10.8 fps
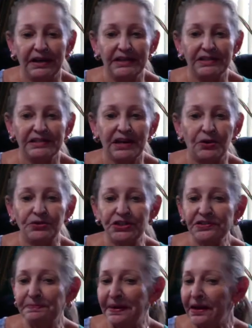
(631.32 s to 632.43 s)
So
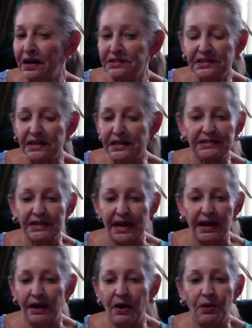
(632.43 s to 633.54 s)
just because they
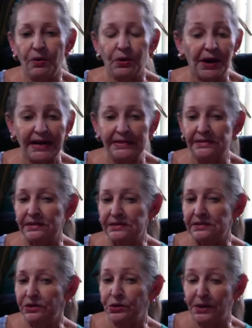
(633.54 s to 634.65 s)
say, oh, Christ this
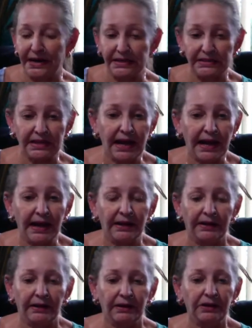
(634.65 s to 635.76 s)
and Christ that,
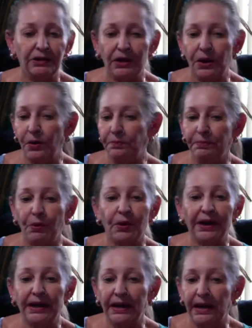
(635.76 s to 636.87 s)
and, born
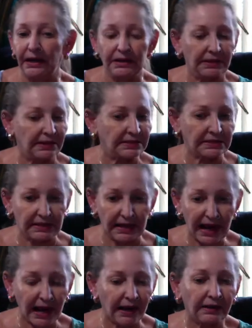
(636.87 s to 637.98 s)
again and this and
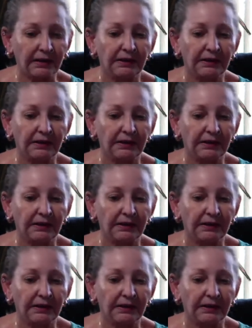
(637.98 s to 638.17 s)
that,